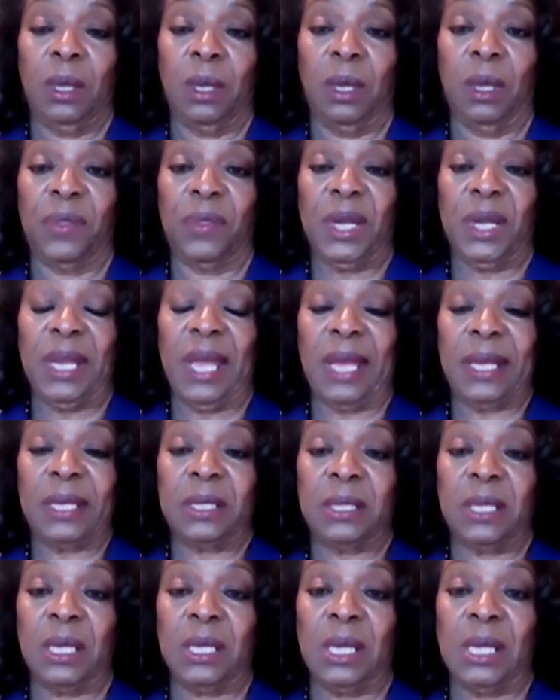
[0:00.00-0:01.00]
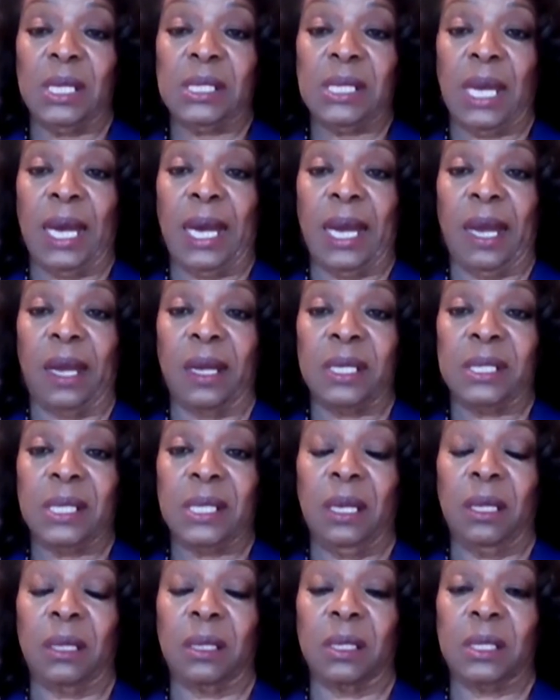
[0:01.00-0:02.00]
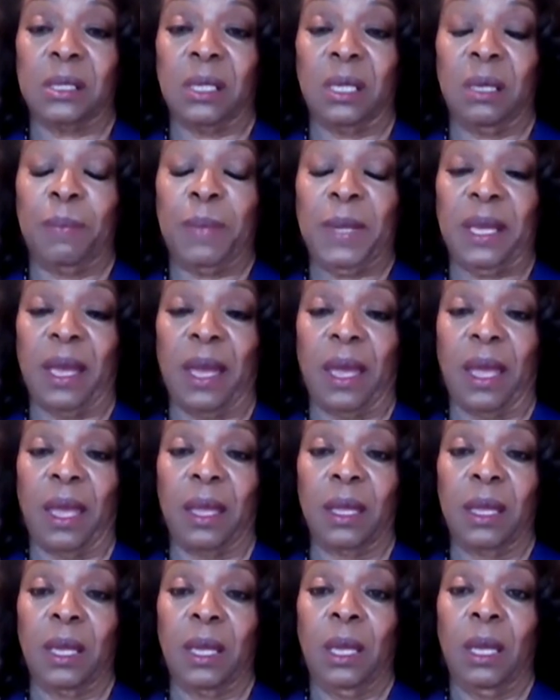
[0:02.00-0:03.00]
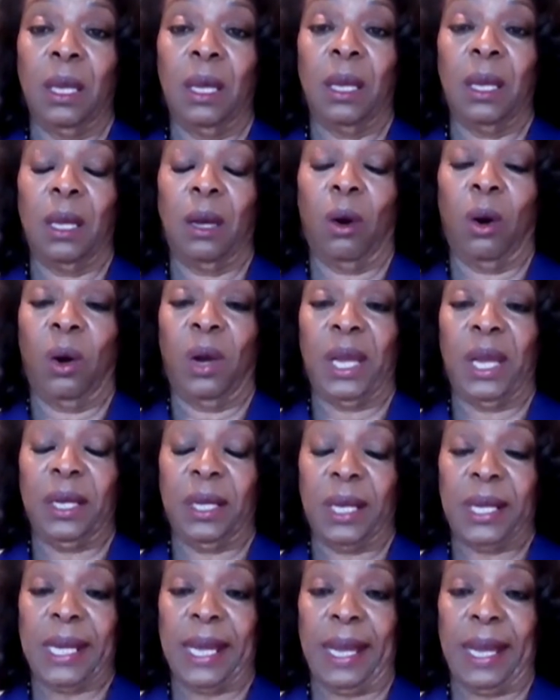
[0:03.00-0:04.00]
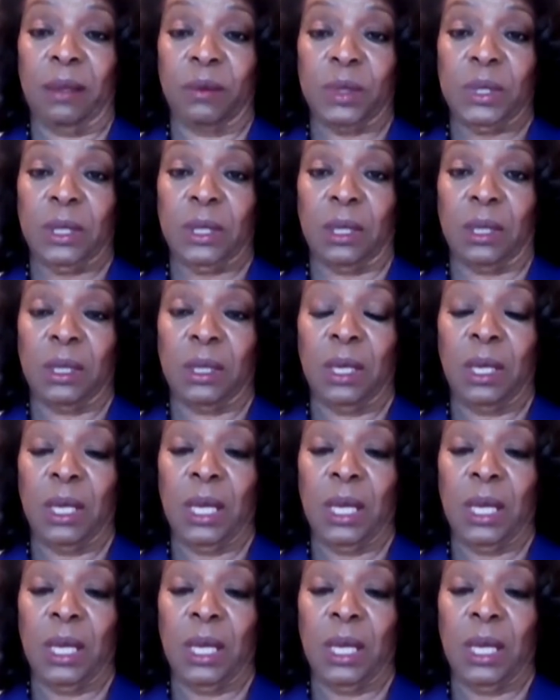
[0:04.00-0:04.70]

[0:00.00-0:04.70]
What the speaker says: and the next they need to hire is either CPA or an accountant.